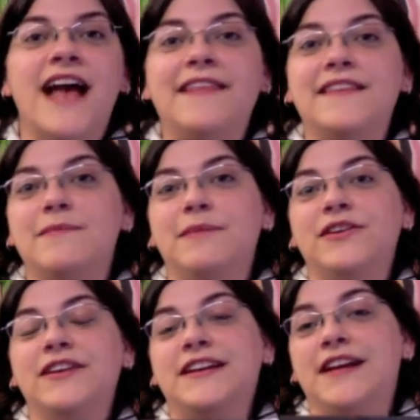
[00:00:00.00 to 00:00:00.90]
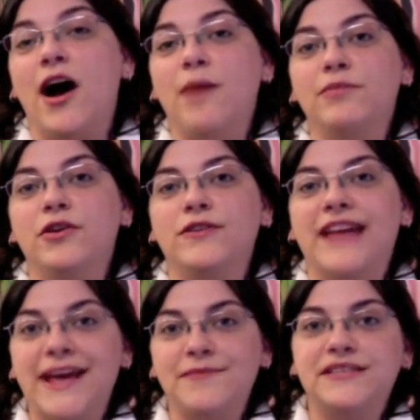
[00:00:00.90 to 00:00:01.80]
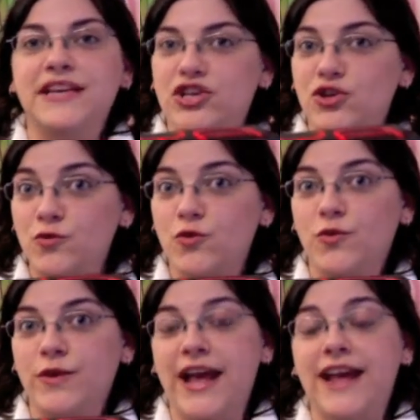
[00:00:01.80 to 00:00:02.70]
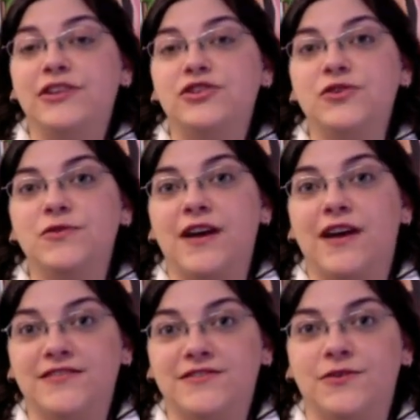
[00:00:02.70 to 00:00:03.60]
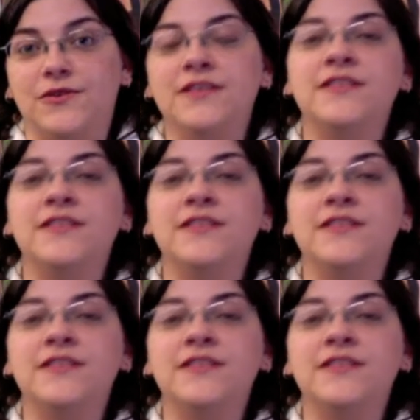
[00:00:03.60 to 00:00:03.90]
and the ability to upload games that you create to the console.